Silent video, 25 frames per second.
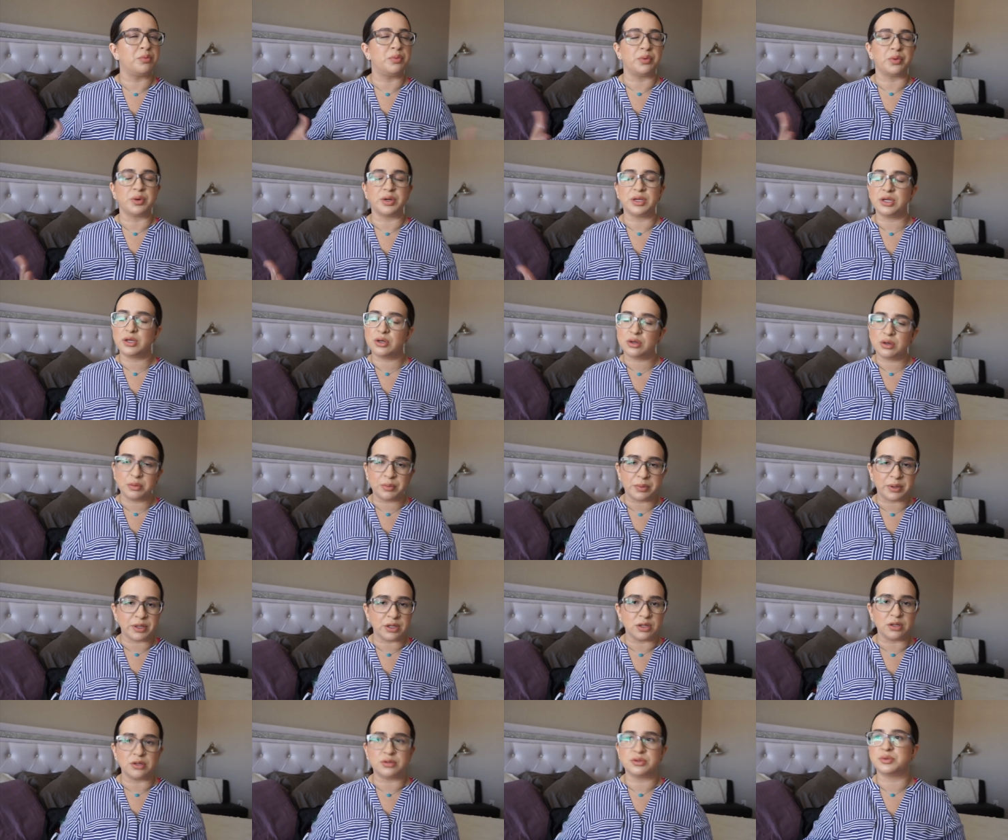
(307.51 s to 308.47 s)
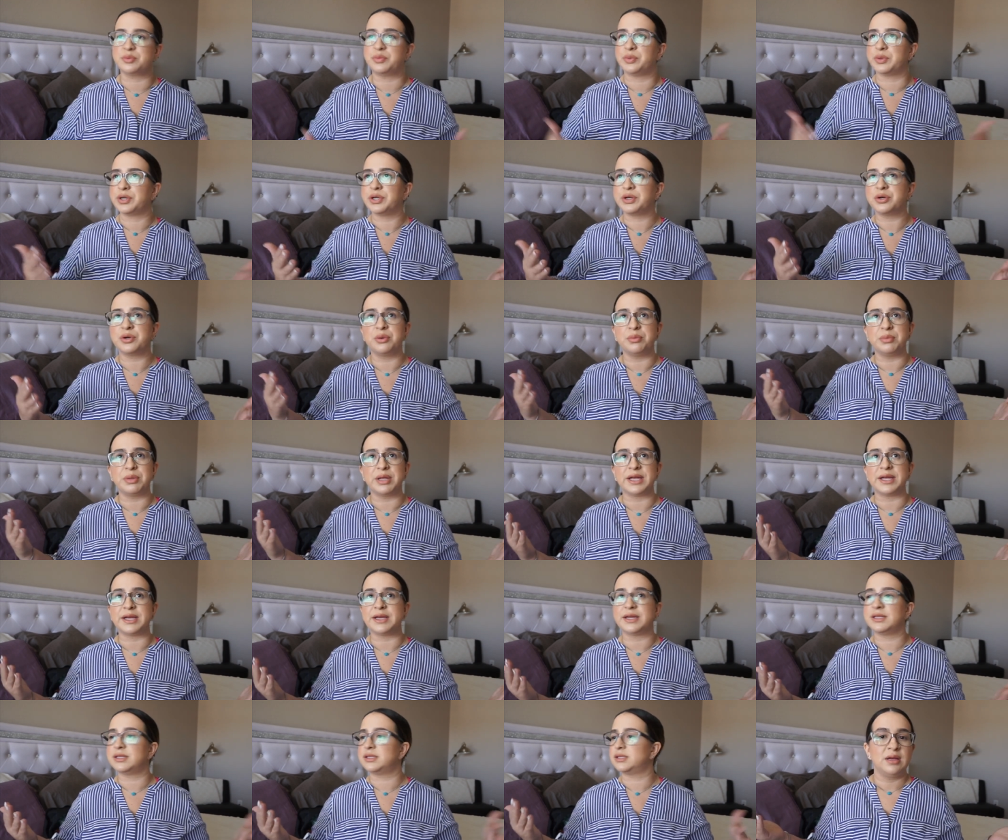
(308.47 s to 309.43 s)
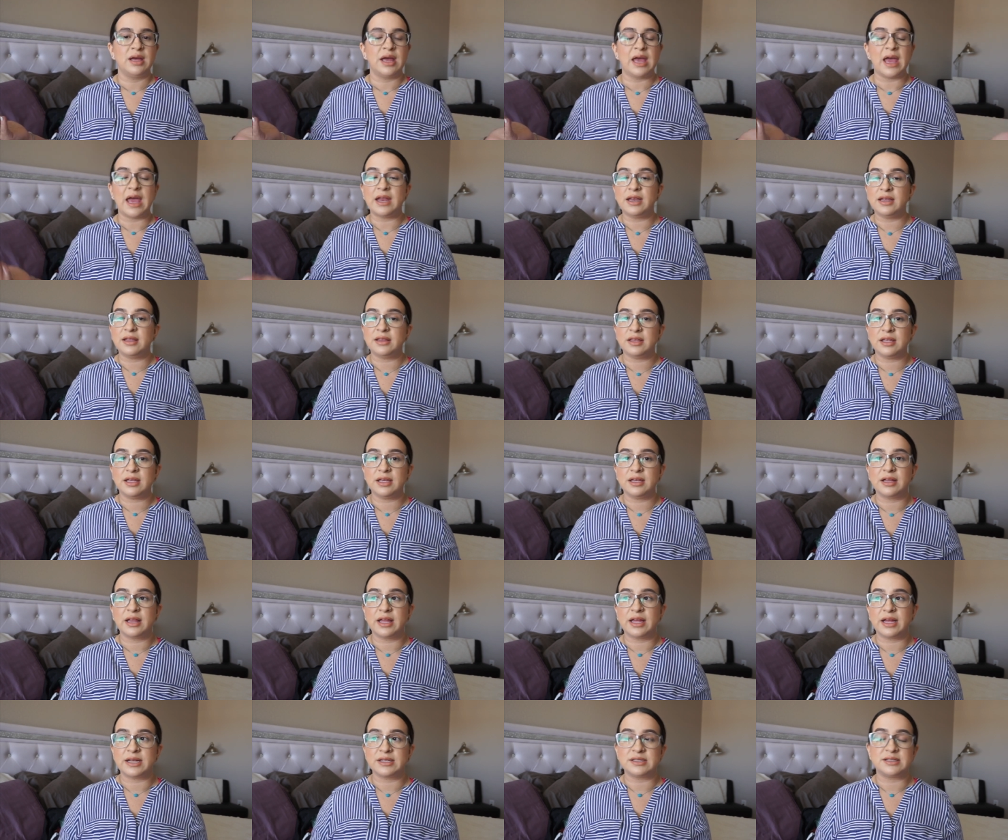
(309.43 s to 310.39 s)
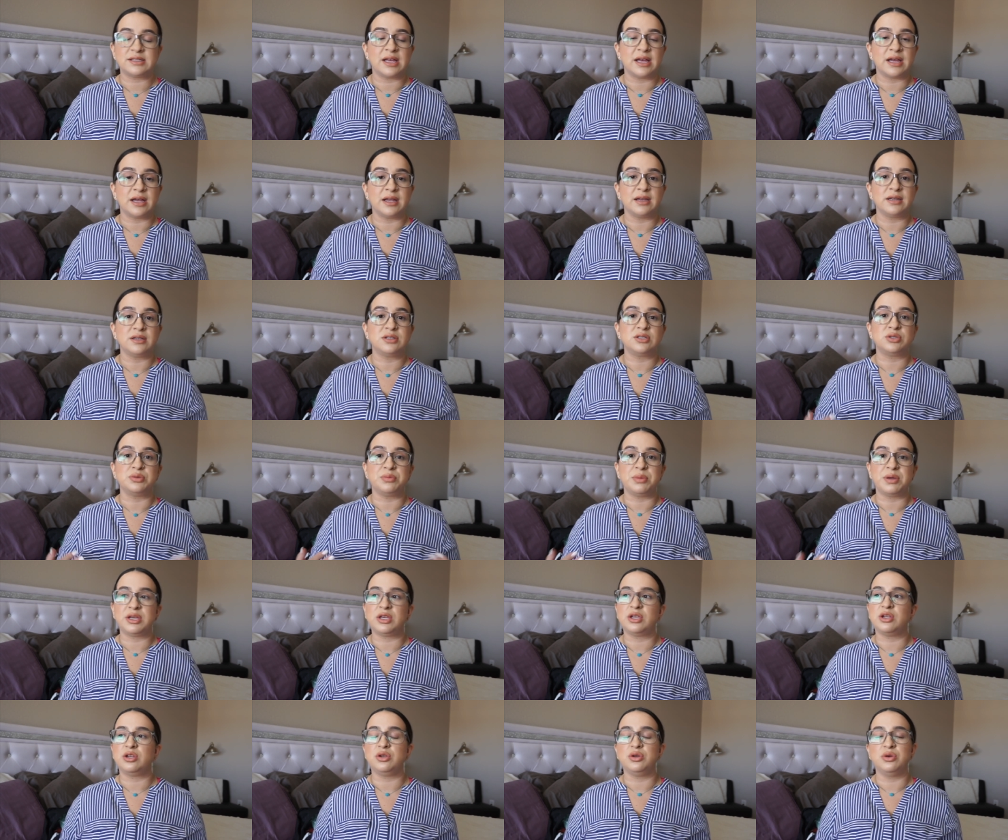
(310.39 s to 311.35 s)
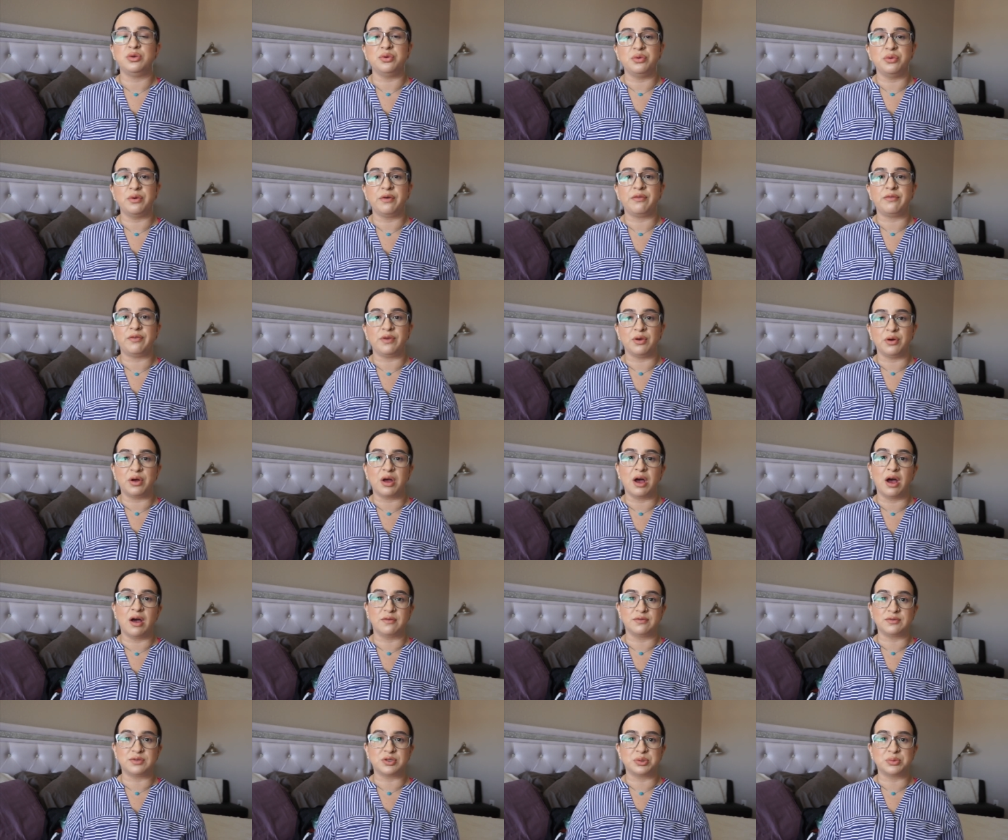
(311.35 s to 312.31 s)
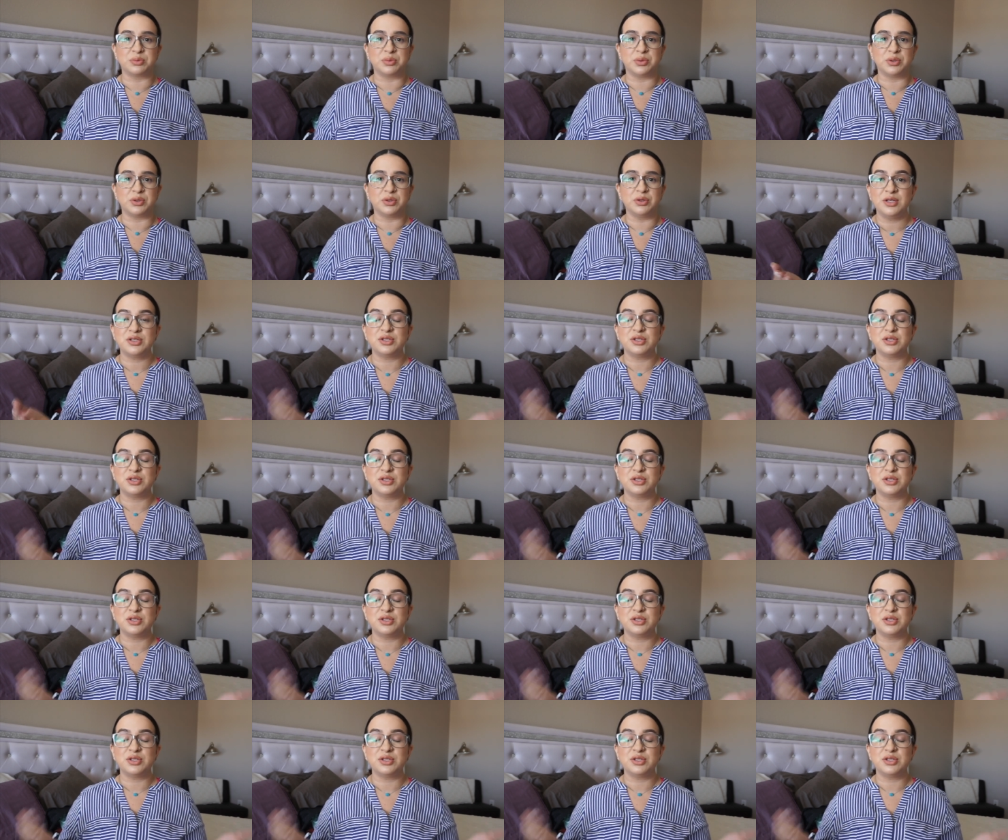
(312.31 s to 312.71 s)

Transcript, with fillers: Bring your own pillows, bring your own blankets, anything, like I said, to make you feel comfortable.